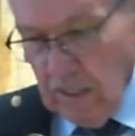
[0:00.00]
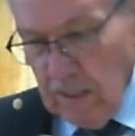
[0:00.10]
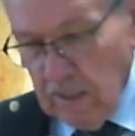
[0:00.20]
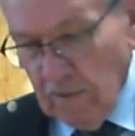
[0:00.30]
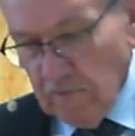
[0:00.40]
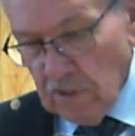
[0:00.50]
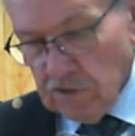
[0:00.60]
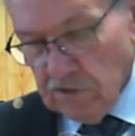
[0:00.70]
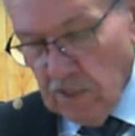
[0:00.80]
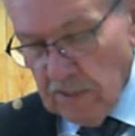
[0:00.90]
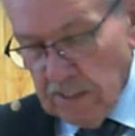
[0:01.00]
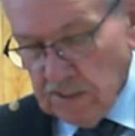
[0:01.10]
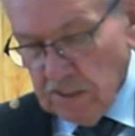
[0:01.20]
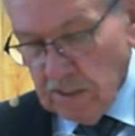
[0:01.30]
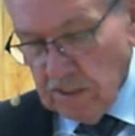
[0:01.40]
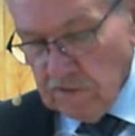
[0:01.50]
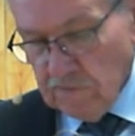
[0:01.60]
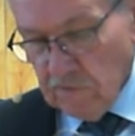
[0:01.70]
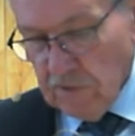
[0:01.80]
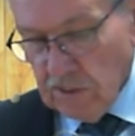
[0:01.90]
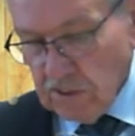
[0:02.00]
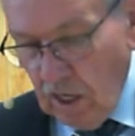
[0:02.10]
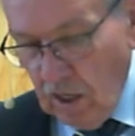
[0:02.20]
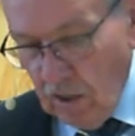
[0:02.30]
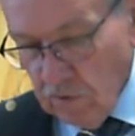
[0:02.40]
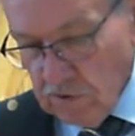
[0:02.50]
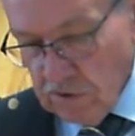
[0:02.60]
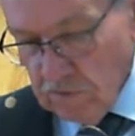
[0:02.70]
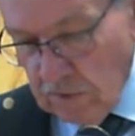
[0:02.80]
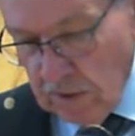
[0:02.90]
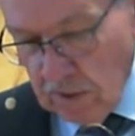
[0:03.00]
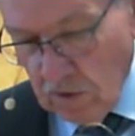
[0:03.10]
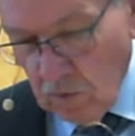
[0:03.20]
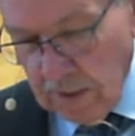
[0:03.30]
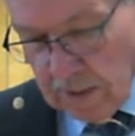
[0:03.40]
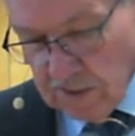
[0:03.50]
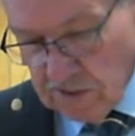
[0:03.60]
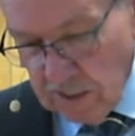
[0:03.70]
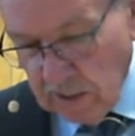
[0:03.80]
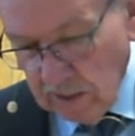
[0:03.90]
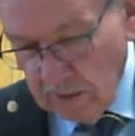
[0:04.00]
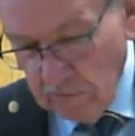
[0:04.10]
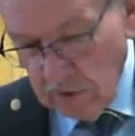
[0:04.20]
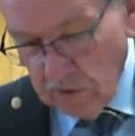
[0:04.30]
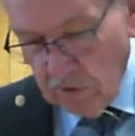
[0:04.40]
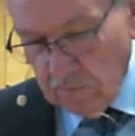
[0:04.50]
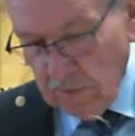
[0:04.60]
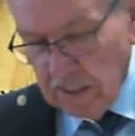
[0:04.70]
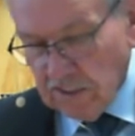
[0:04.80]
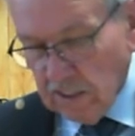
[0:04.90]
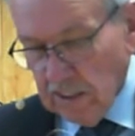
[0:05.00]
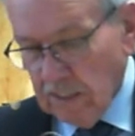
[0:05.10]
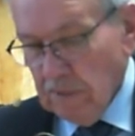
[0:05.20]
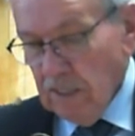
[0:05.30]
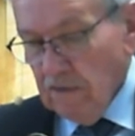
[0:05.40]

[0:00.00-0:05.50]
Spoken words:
Now, verse 30 says, "For this cause many are weak and sickly among you, and many sleep.